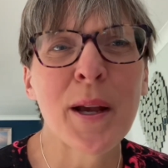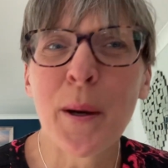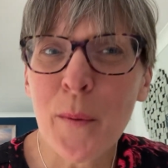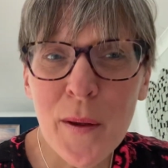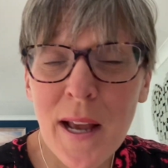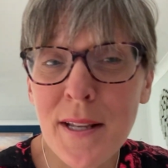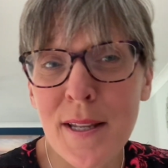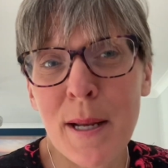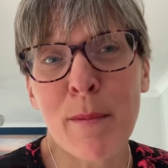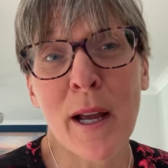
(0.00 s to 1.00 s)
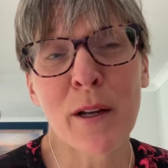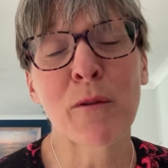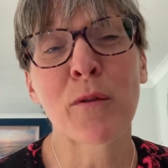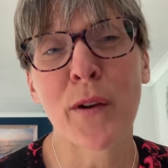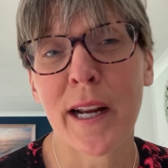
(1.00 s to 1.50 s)
Well, that seemed like a
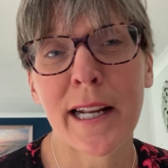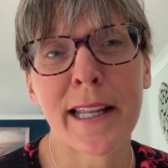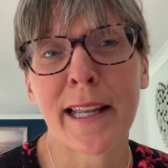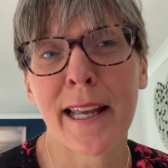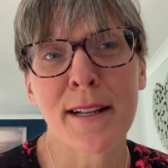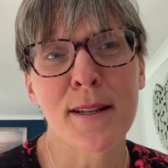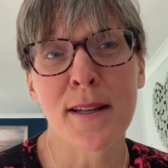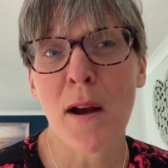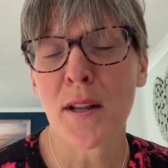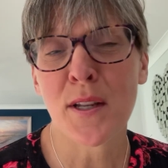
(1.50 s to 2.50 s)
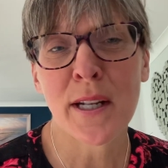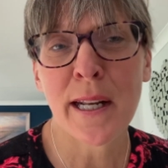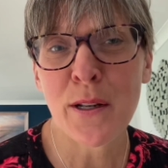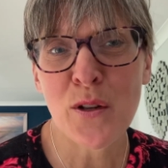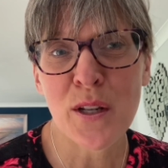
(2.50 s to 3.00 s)
really exciting,
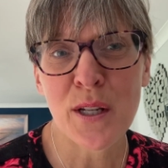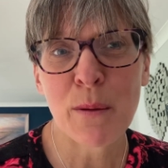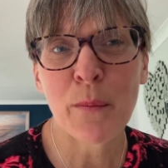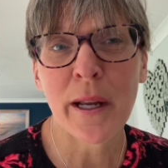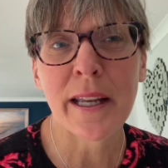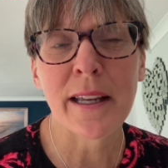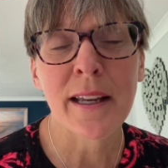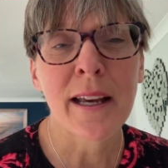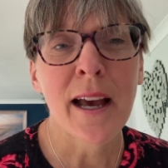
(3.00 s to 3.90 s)
interesting week.